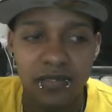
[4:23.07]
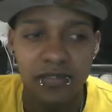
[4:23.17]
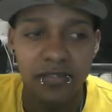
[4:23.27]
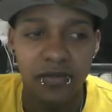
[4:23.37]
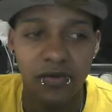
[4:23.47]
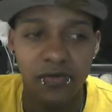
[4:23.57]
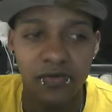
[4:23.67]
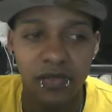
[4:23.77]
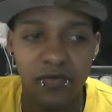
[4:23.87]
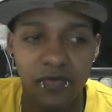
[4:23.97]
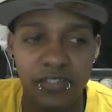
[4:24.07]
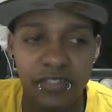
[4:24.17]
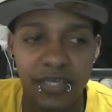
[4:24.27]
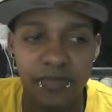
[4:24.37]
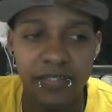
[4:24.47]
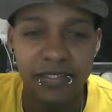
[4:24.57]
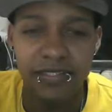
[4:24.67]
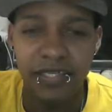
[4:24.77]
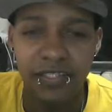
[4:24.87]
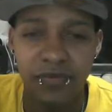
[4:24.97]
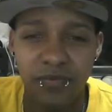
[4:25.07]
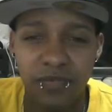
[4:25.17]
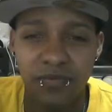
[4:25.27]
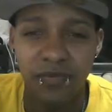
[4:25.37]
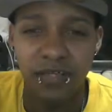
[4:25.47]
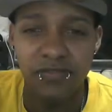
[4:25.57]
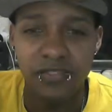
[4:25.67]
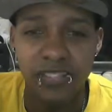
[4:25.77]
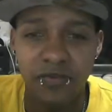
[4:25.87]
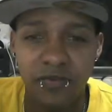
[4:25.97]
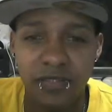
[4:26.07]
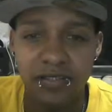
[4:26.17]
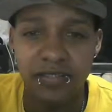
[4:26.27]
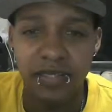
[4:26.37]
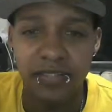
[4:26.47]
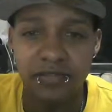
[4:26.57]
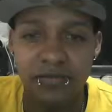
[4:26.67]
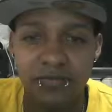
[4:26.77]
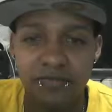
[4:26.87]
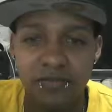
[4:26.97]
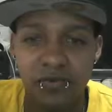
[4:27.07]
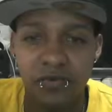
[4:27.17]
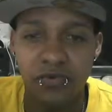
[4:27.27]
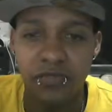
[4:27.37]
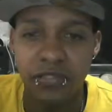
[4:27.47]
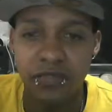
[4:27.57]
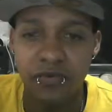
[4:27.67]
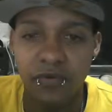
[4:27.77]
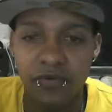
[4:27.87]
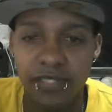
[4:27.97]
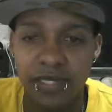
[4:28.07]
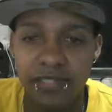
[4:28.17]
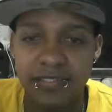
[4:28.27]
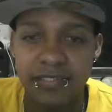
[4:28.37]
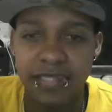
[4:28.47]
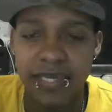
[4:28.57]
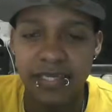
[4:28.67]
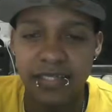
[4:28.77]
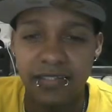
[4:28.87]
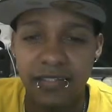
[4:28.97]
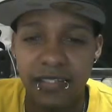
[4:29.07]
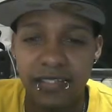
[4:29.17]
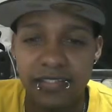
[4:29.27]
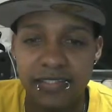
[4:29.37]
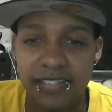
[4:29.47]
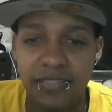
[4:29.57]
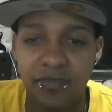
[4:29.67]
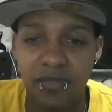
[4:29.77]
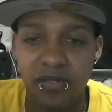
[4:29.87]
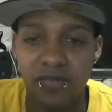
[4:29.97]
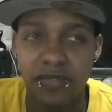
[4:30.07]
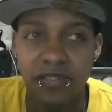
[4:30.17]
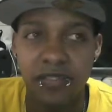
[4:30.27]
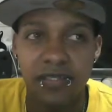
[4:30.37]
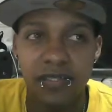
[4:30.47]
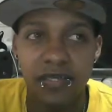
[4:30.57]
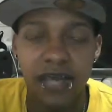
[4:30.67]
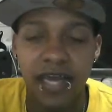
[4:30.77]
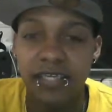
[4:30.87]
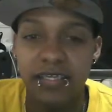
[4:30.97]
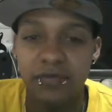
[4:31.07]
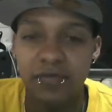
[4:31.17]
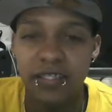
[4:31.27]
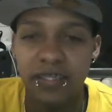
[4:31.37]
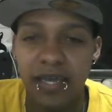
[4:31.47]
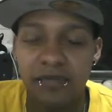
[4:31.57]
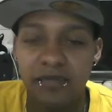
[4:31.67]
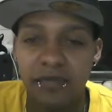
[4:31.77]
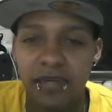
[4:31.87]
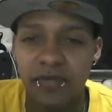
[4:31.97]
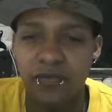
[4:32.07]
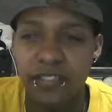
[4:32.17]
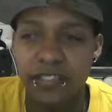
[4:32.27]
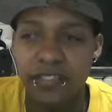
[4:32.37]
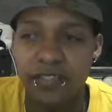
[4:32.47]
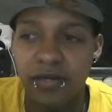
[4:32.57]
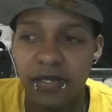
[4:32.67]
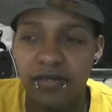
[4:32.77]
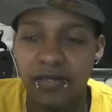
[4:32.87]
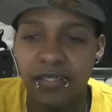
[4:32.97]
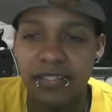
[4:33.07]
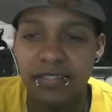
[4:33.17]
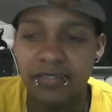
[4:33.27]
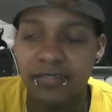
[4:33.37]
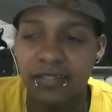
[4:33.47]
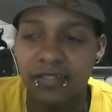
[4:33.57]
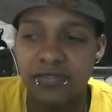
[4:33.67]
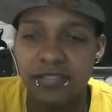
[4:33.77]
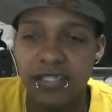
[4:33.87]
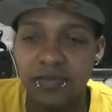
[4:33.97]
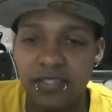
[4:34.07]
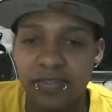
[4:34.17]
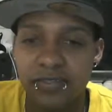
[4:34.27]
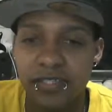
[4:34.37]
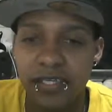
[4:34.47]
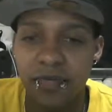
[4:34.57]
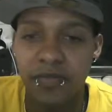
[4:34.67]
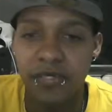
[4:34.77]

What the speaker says: if you don't read Japanese, like you wouldn't understand what like 2 or 3 of the road signs say. Like they say something on it, but I can't read. I don't read, so I couldn't understand what they were saying,